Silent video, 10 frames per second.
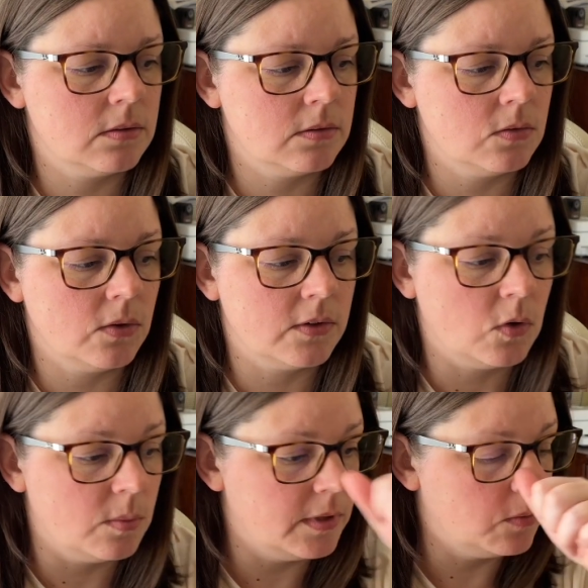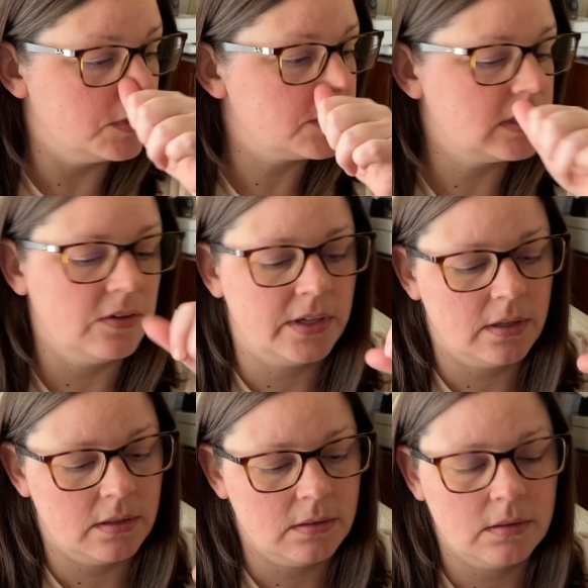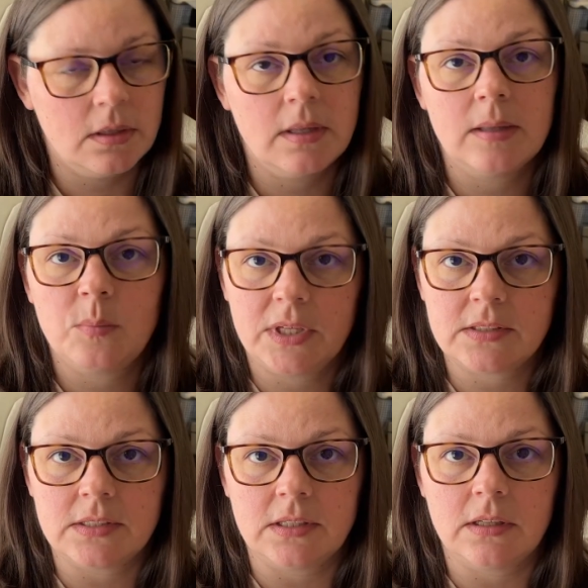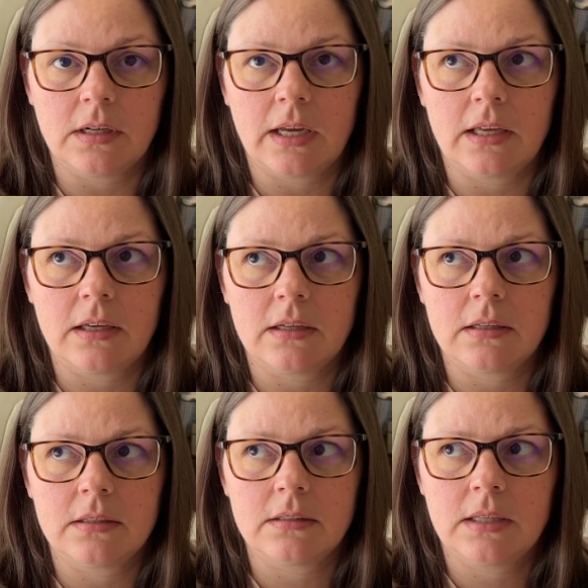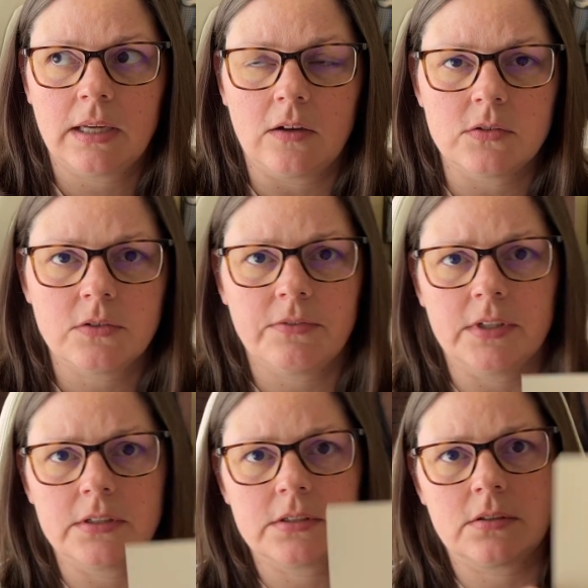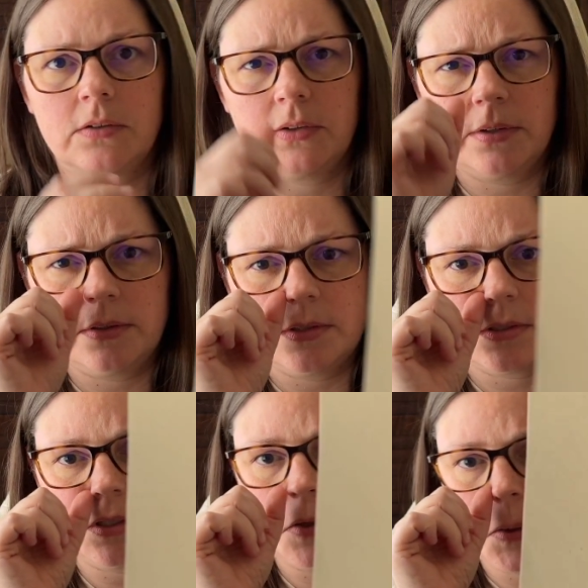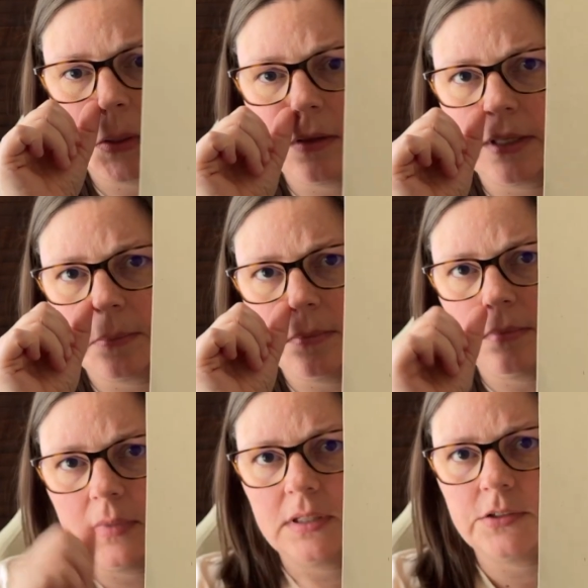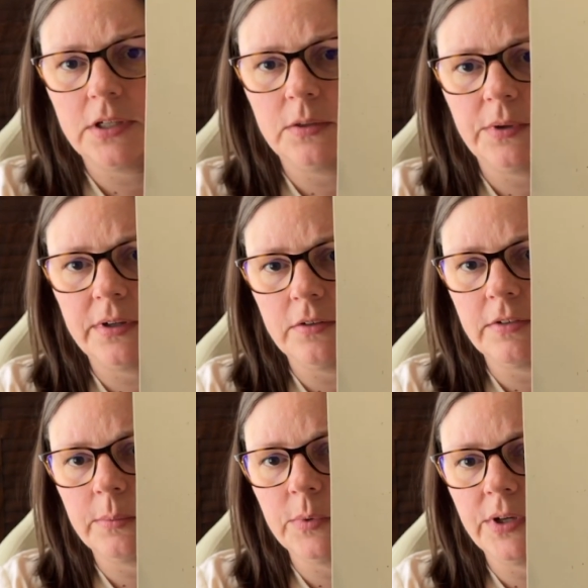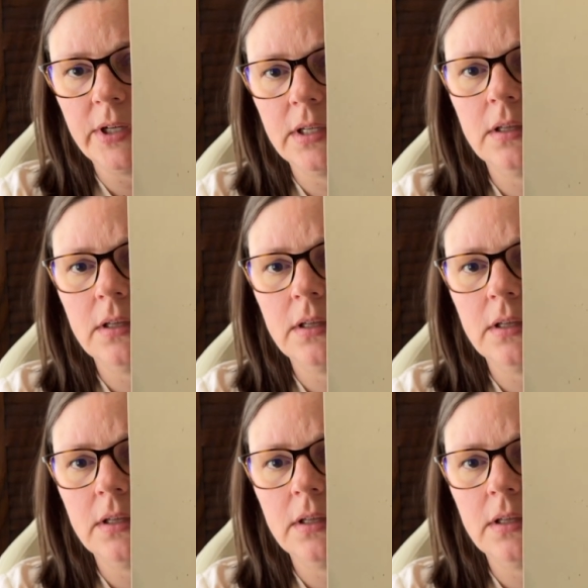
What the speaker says: Nora Corbett Wisteria Pixie that I think I also finished earlier this year, like in January or February.